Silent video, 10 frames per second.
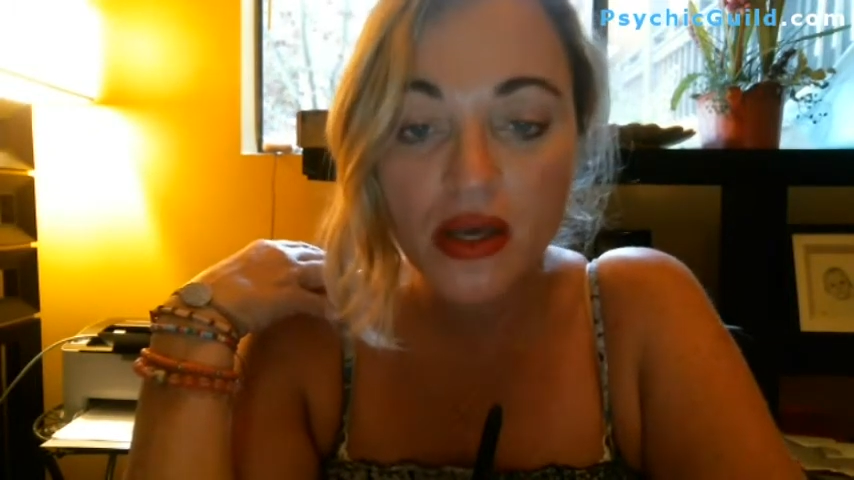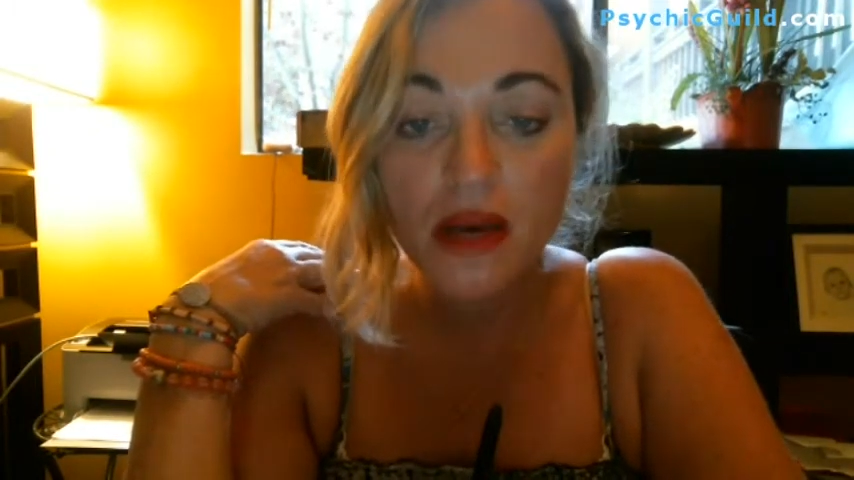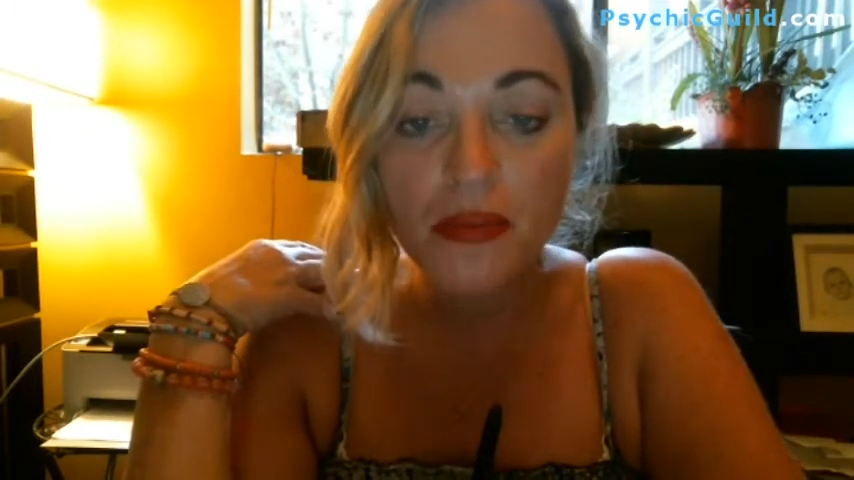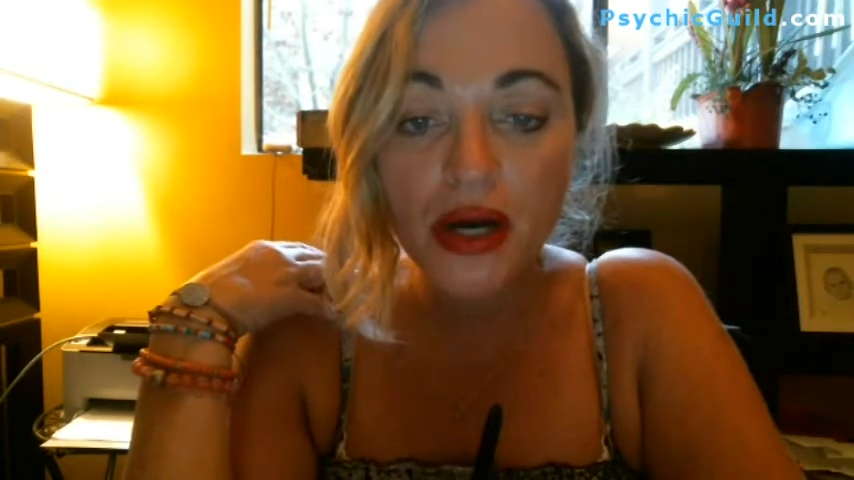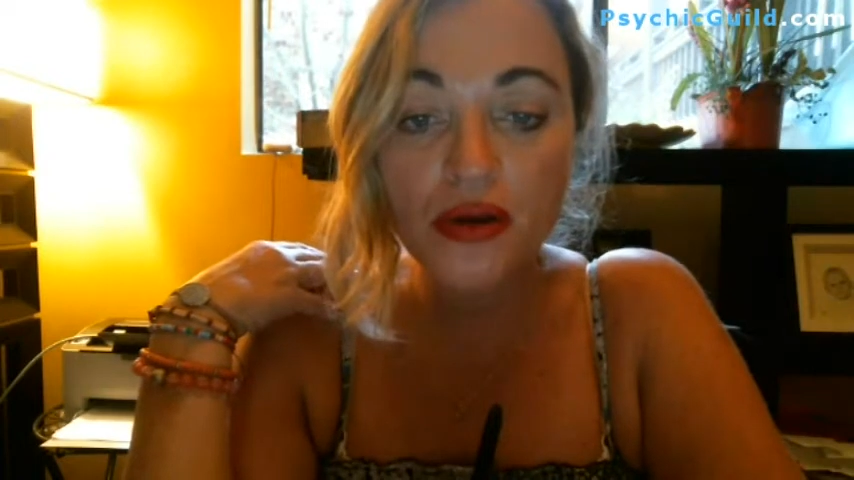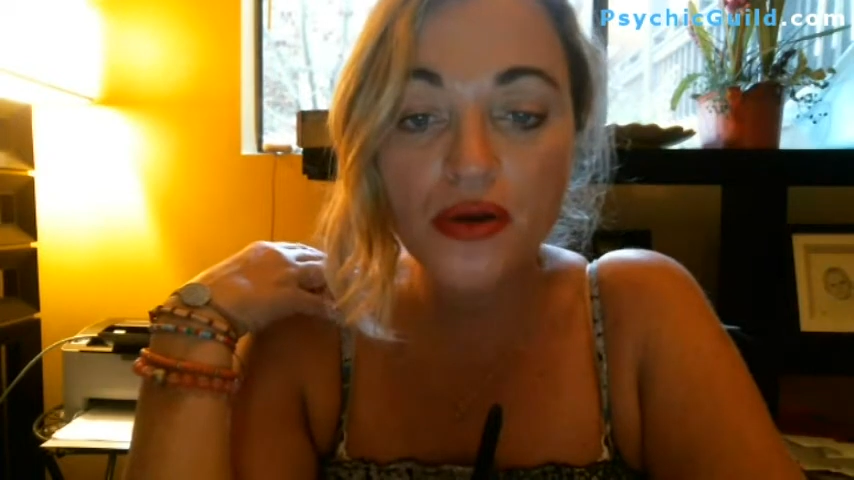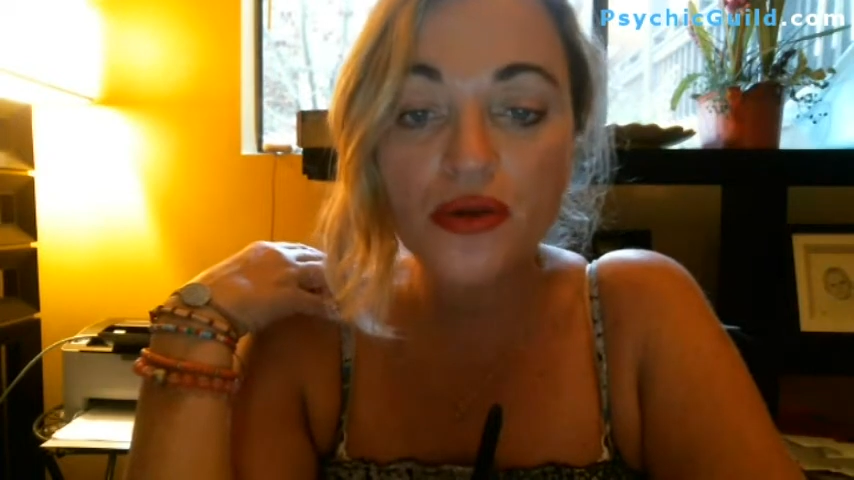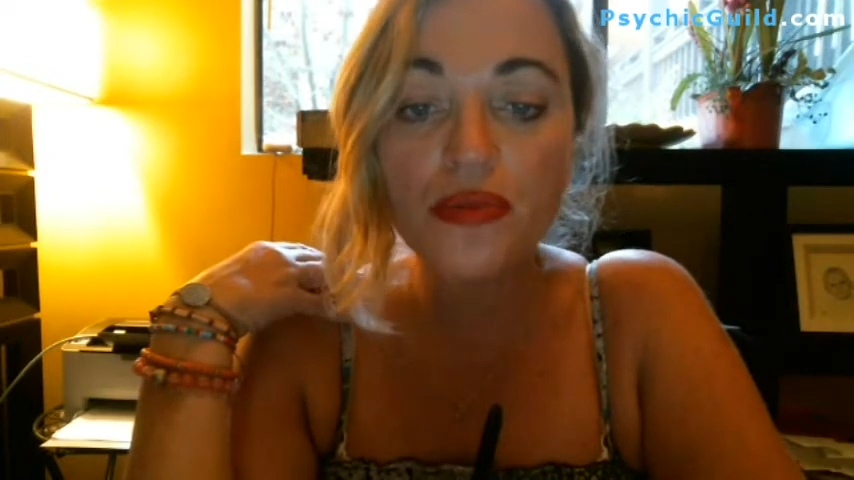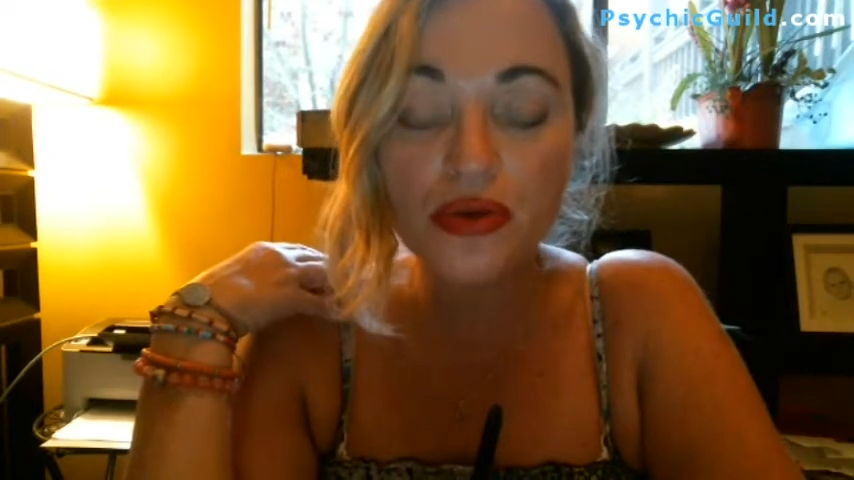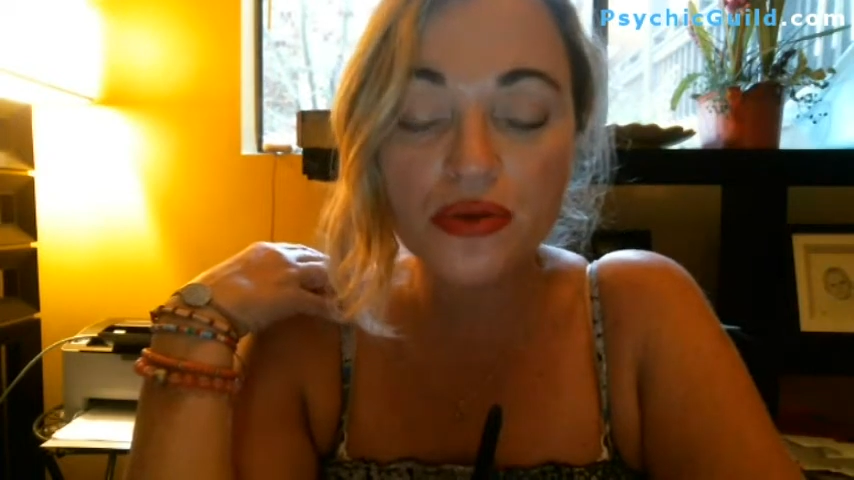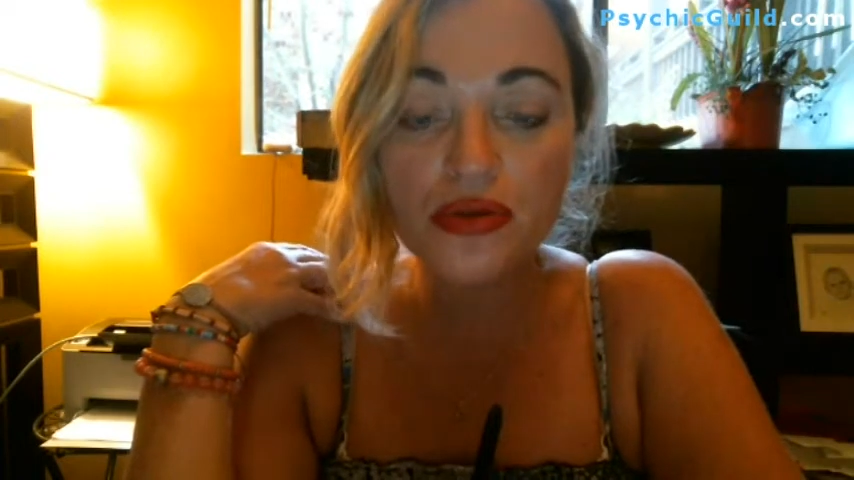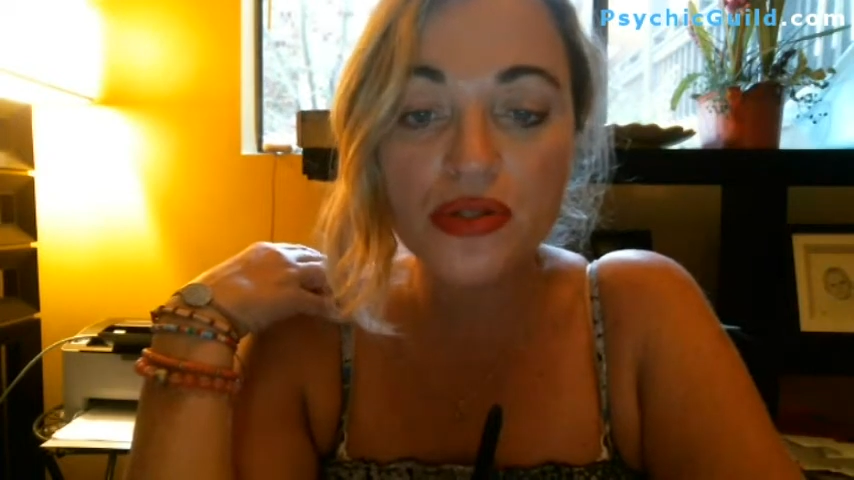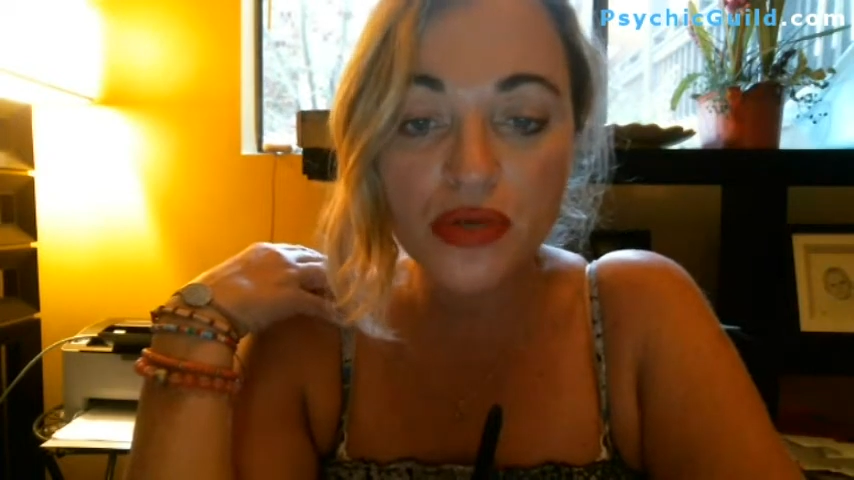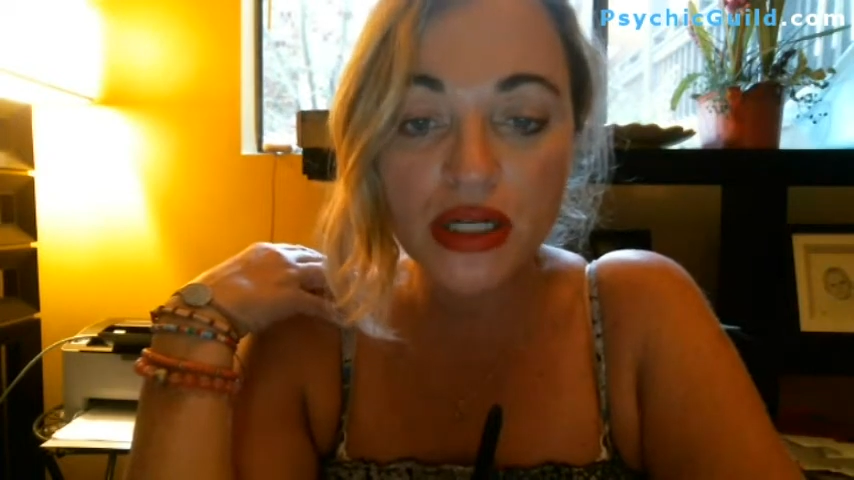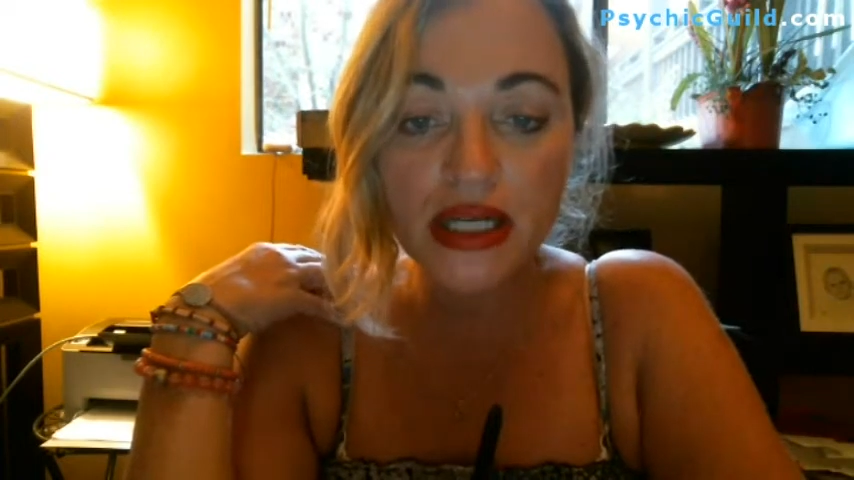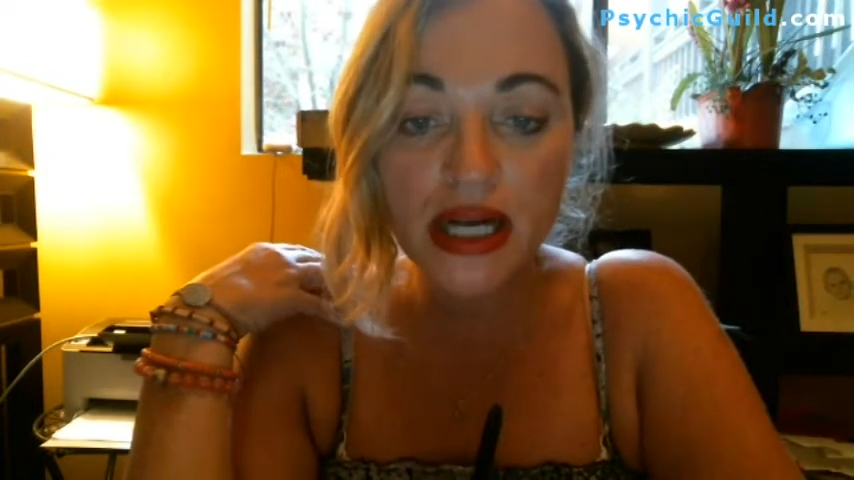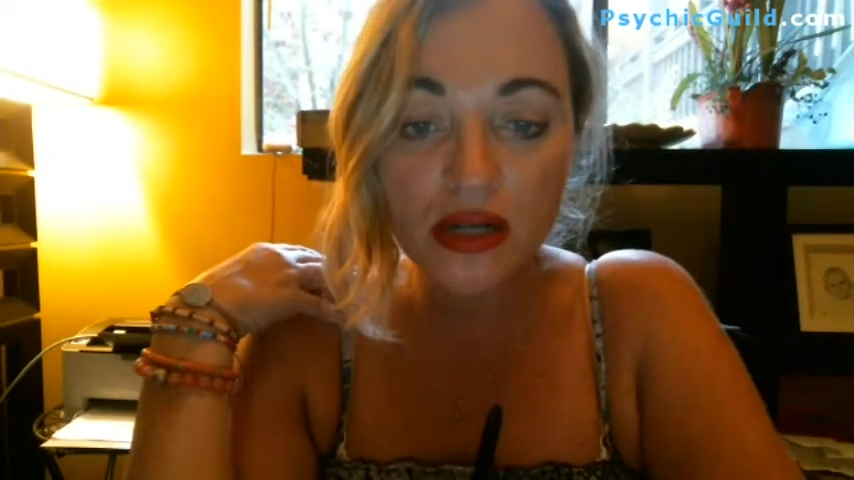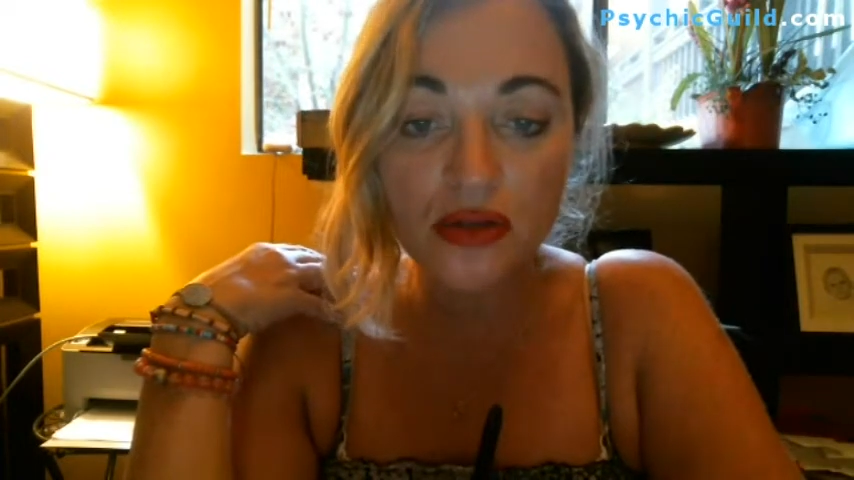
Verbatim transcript: But new moons really are